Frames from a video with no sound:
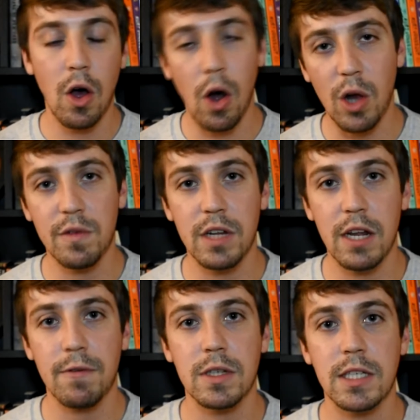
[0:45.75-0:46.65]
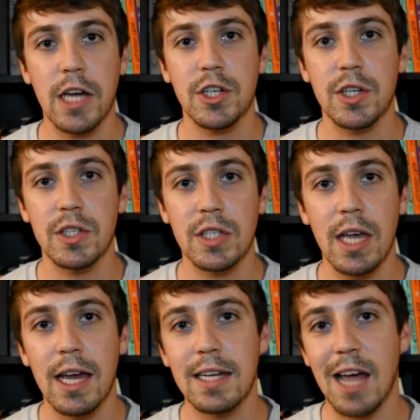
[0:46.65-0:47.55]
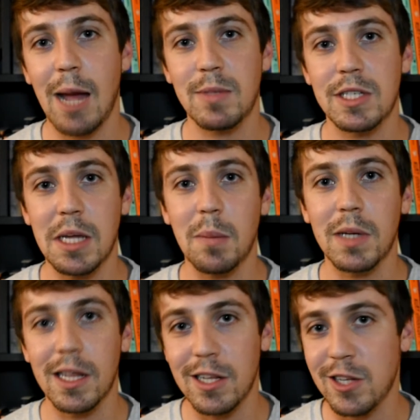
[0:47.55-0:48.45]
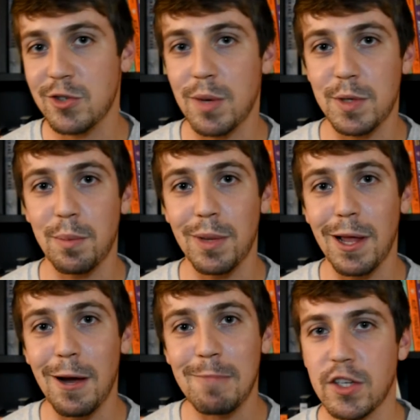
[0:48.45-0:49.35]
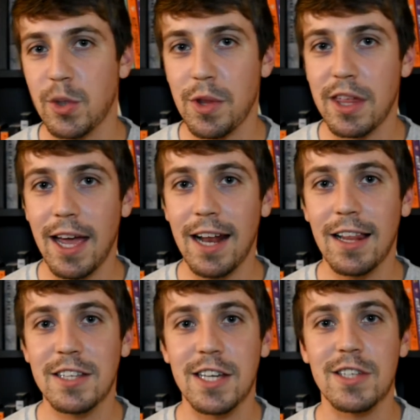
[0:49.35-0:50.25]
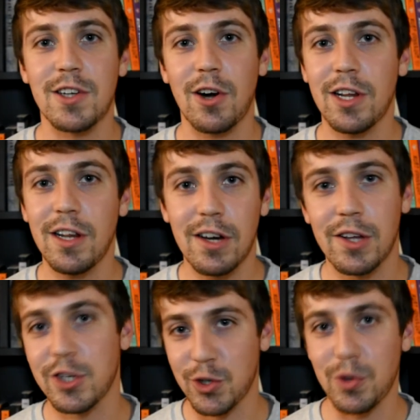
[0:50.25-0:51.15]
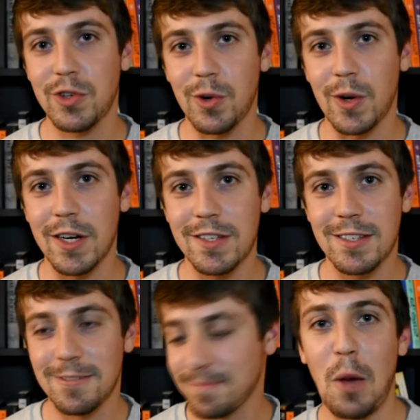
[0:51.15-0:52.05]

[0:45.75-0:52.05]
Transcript: all of the different sections time-stamped in the description below. So with that, let's get started on the short stories.